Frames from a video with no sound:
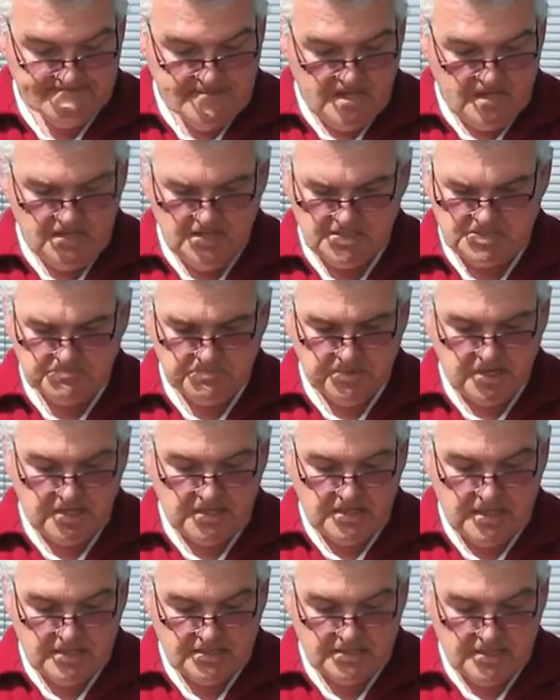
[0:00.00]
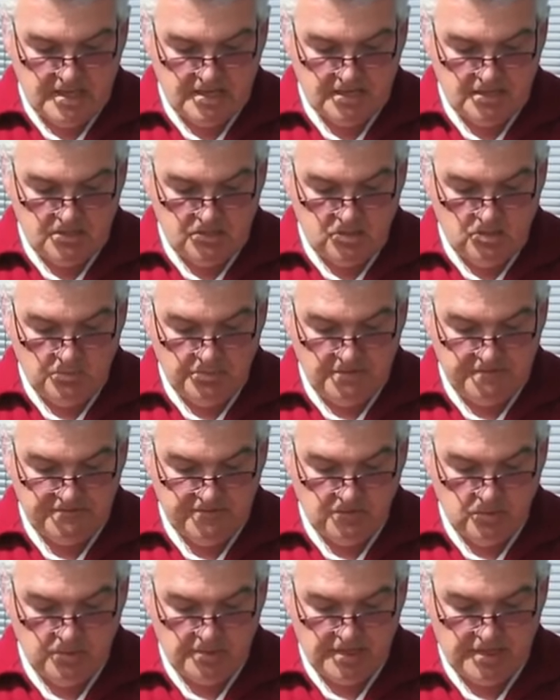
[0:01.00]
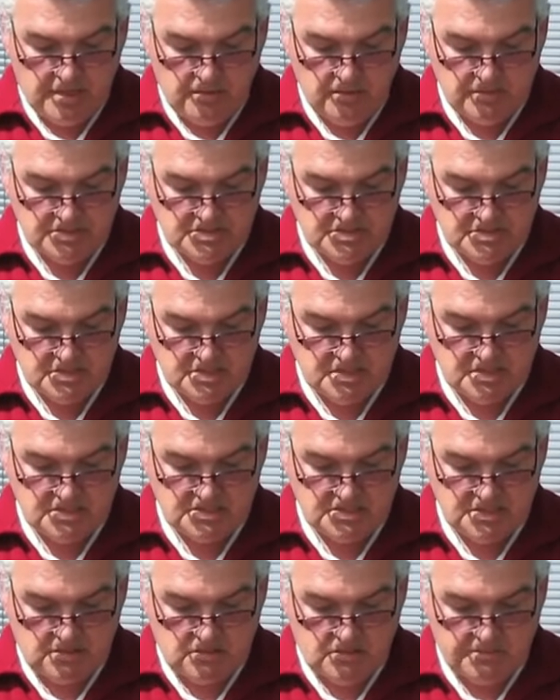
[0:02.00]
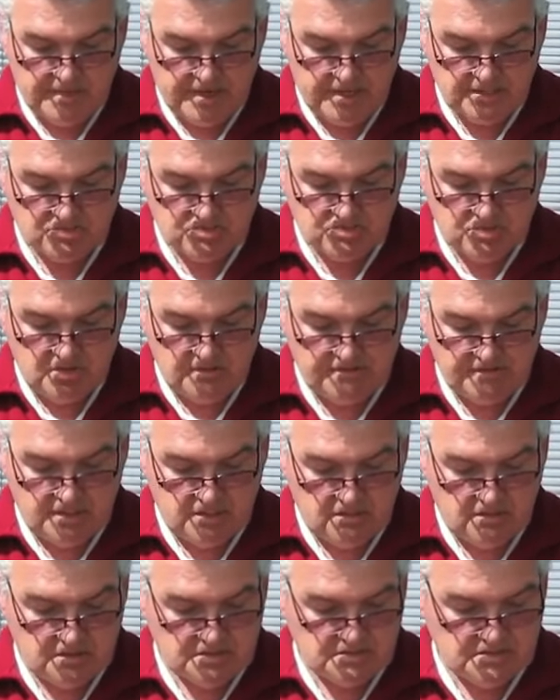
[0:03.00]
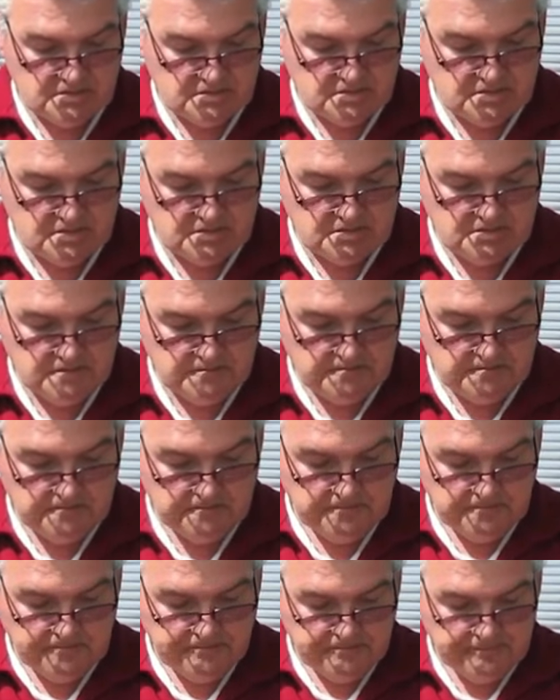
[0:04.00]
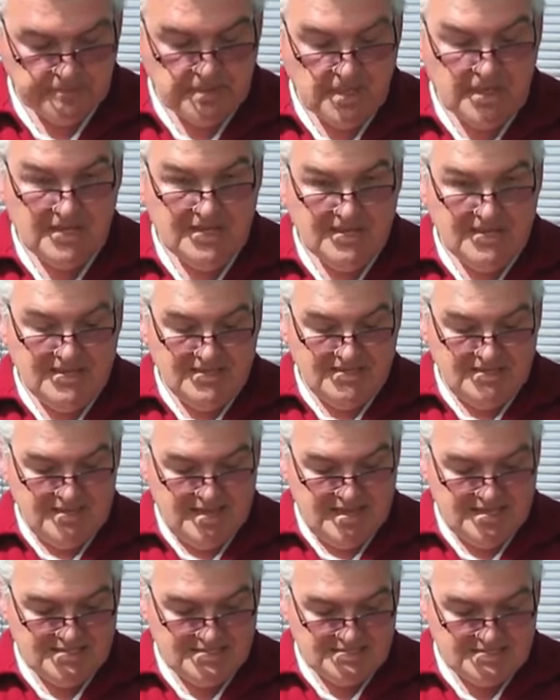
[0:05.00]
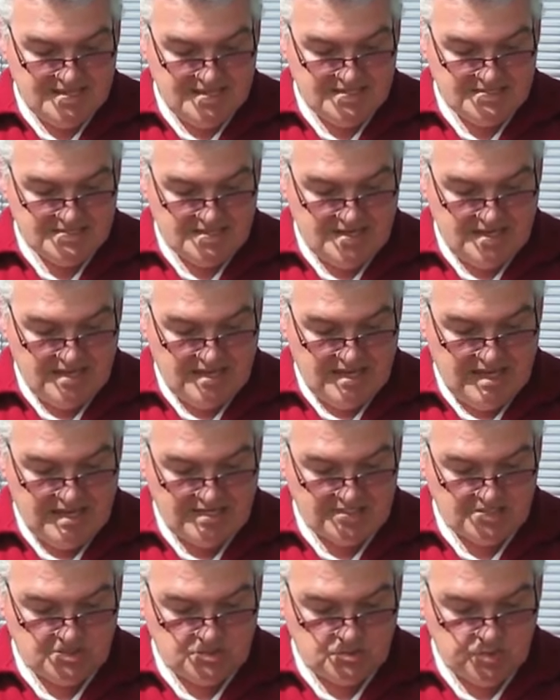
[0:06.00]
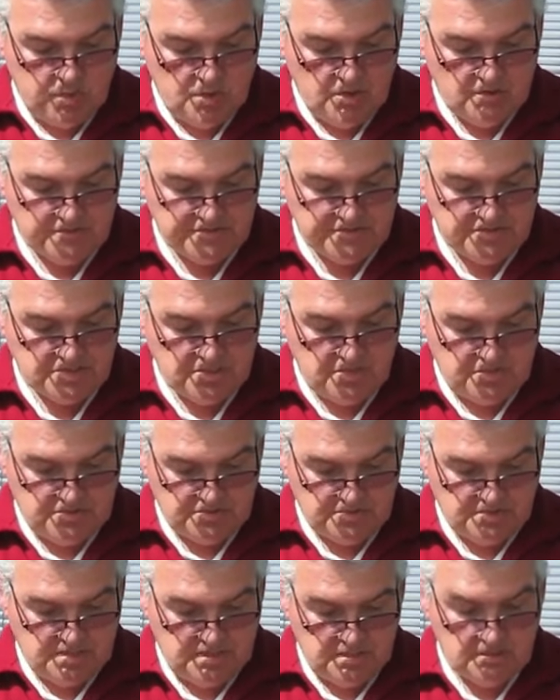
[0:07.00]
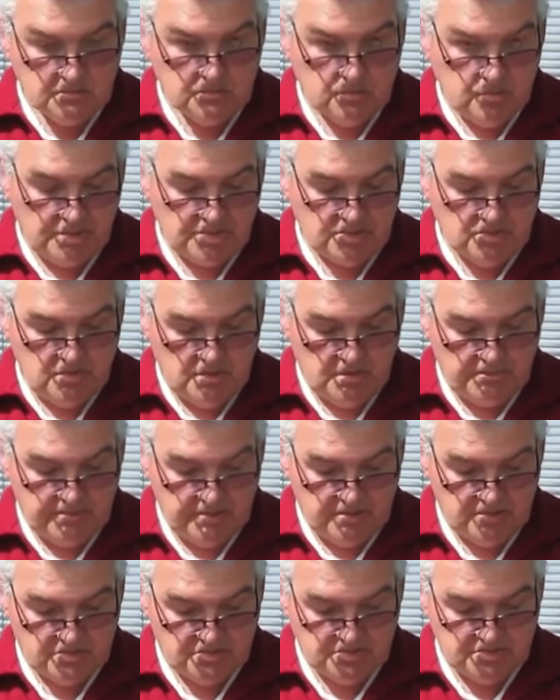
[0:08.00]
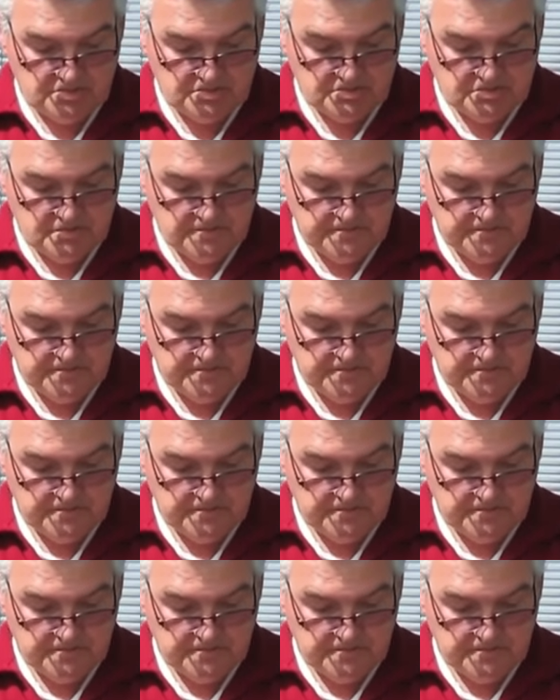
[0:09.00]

Let's break that down a little before we go into detail about driving licences. The Nzita X12 scooter, which I purchased,